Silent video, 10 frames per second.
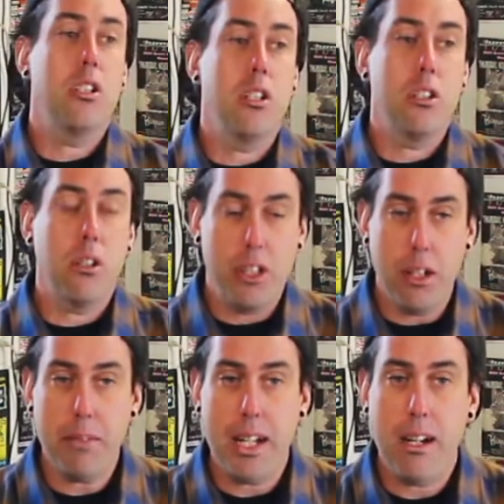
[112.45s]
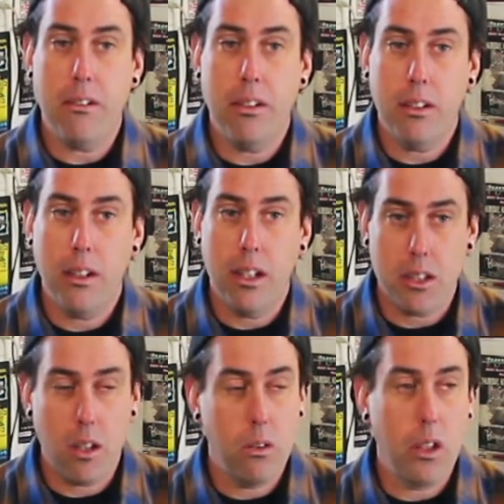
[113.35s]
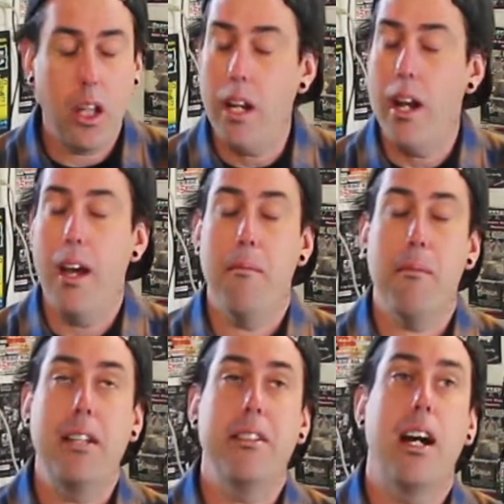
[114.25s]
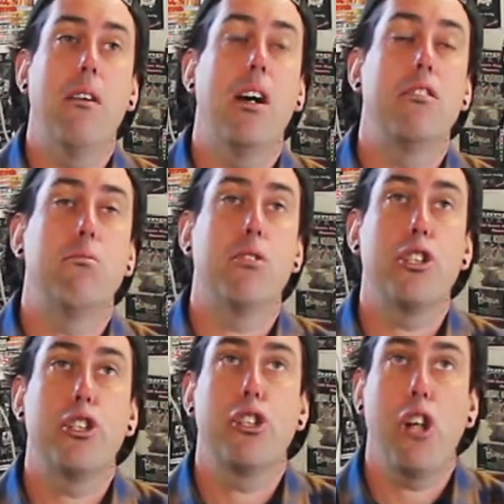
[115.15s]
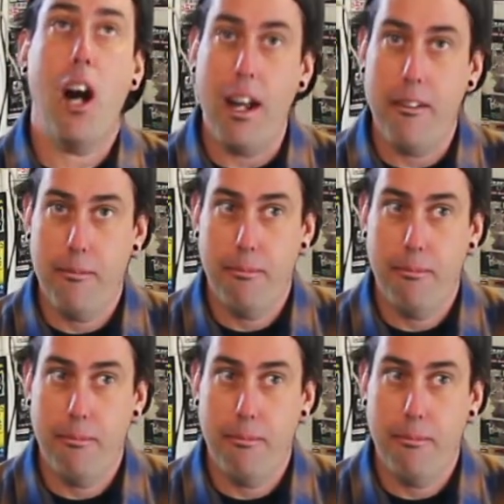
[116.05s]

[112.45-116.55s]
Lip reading: So I jumped down, I started looking, and my tie rods were shot,